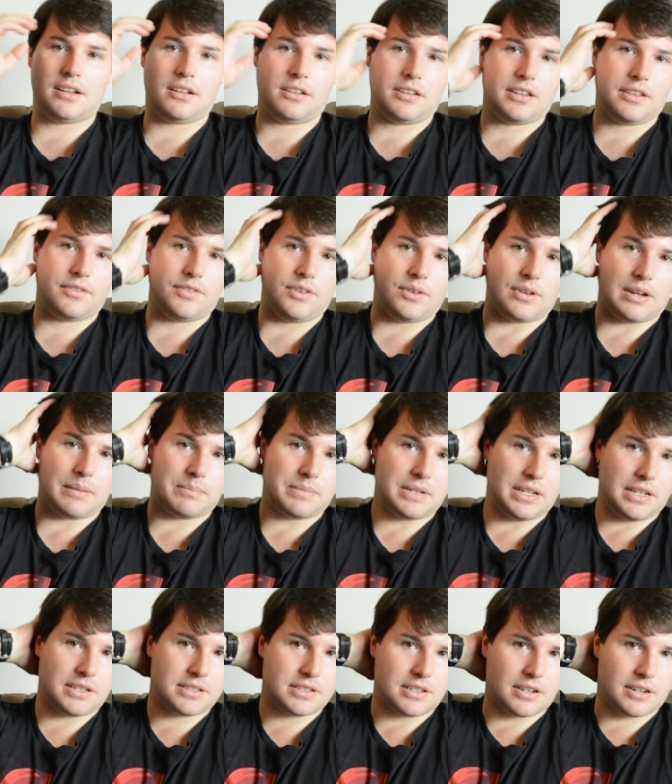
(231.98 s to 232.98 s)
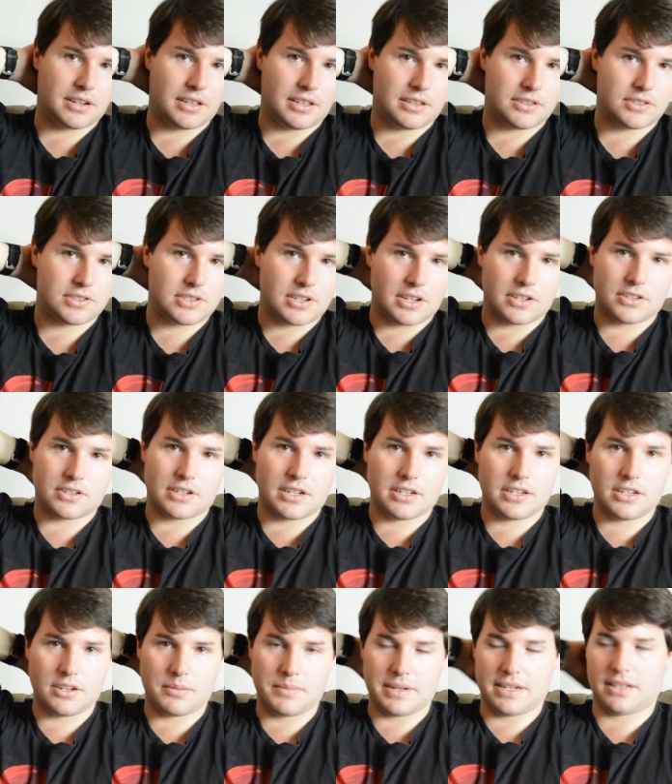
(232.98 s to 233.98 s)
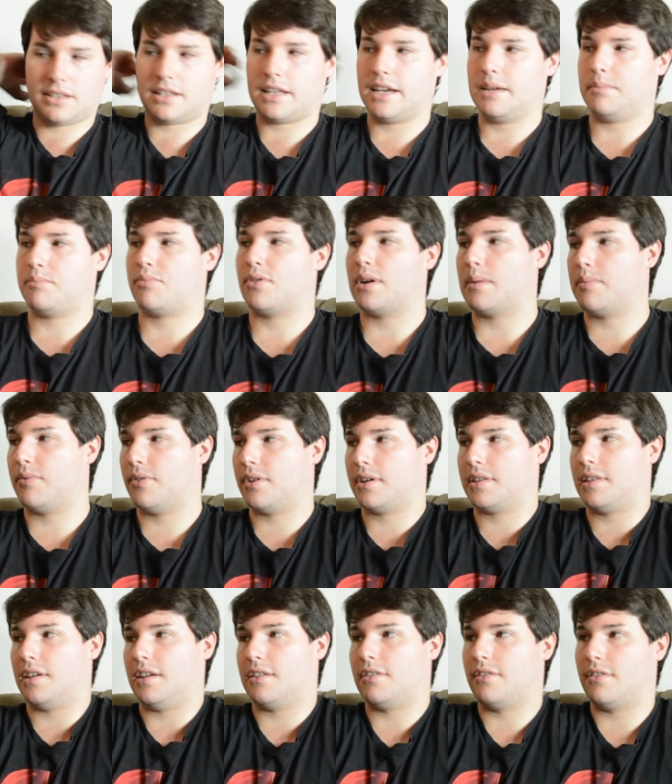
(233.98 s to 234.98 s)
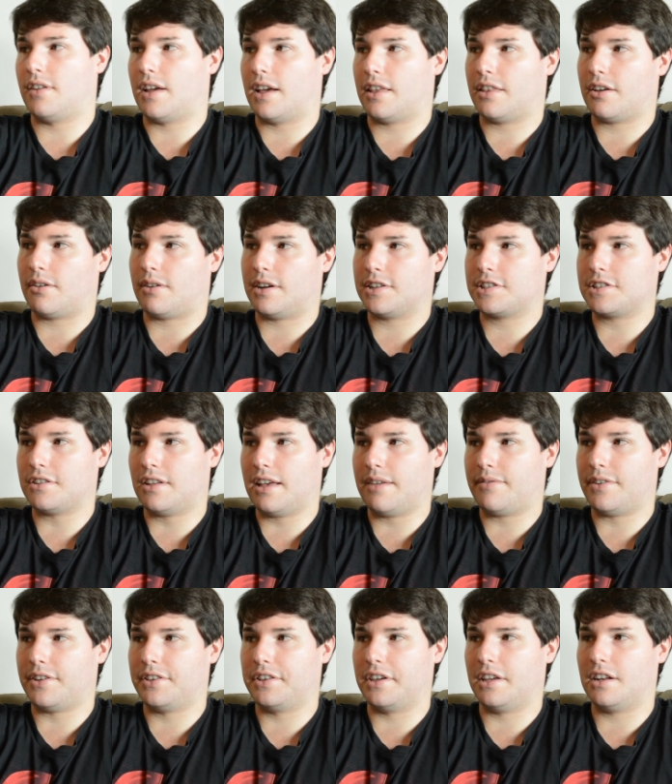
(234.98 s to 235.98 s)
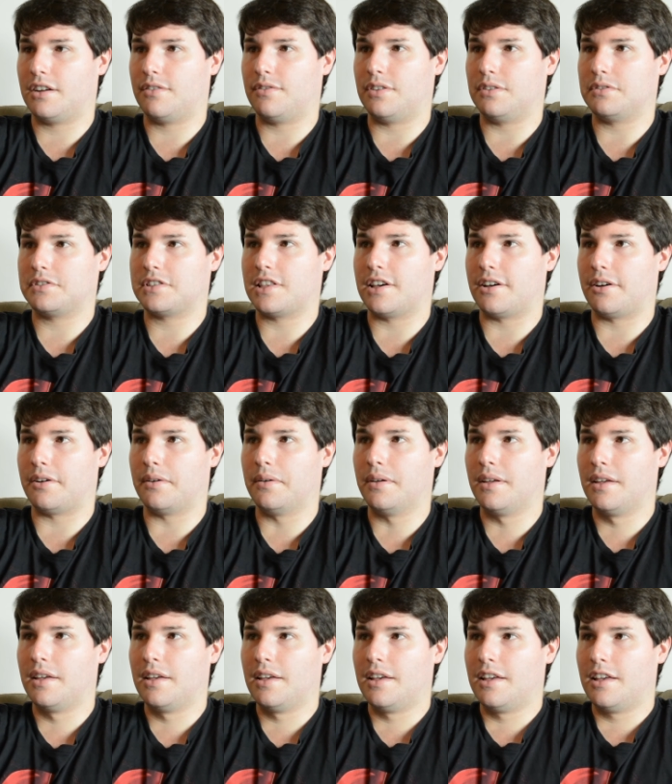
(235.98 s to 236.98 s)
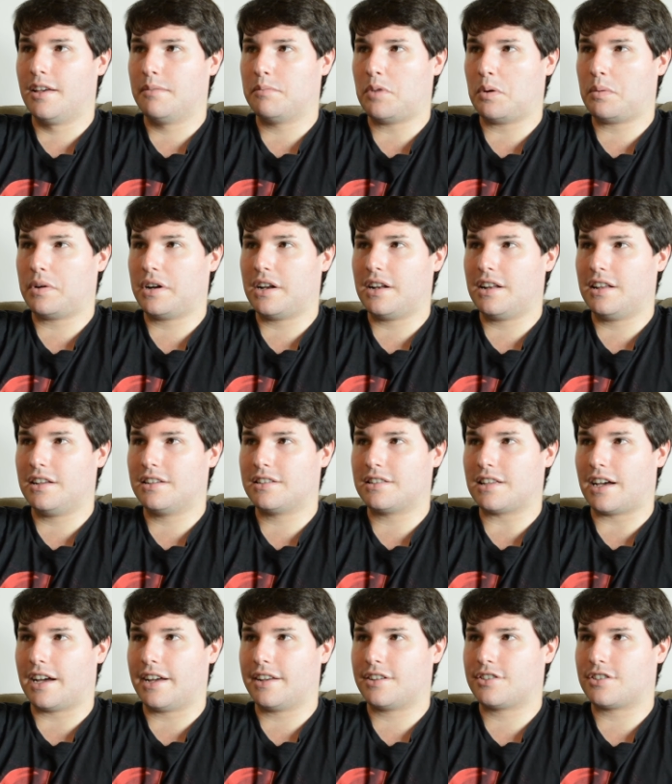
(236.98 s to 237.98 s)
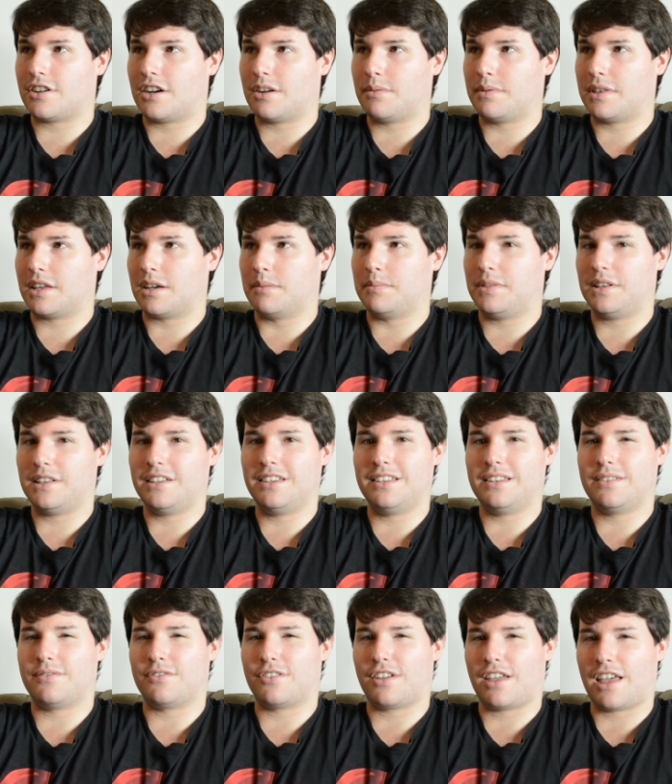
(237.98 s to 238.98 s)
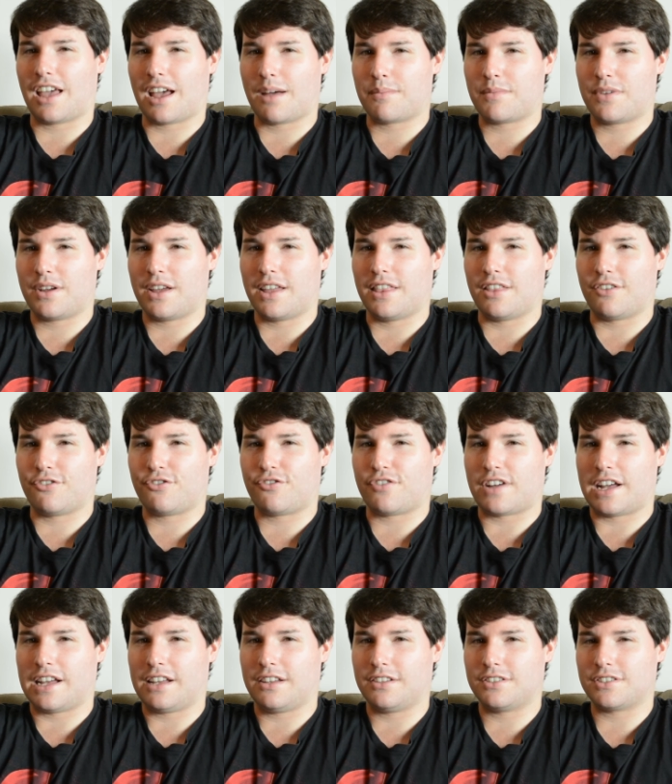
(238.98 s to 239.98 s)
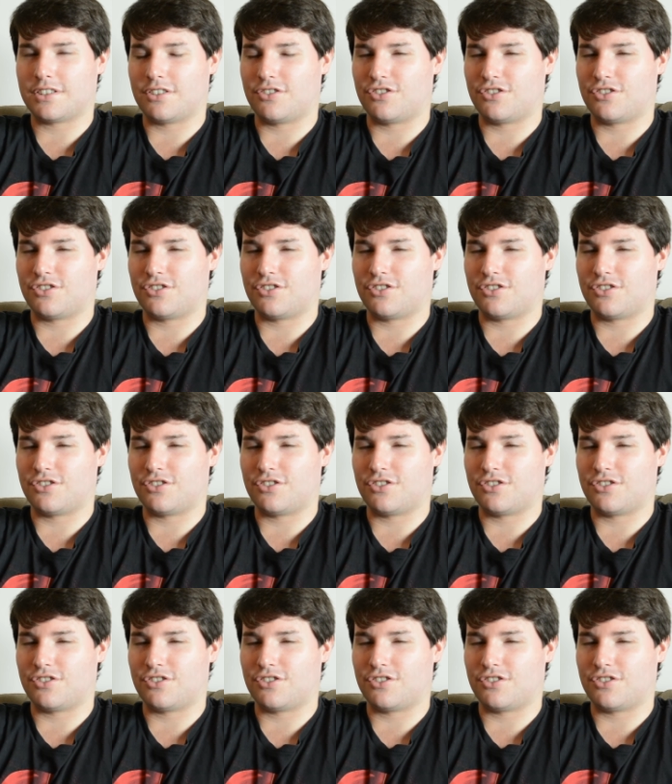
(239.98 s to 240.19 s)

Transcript: give you updates on it and such. I did a bit of light prep work the other day, though. I still have all the interviews, though. But what it is, I shot it with a completely different camera, and the files are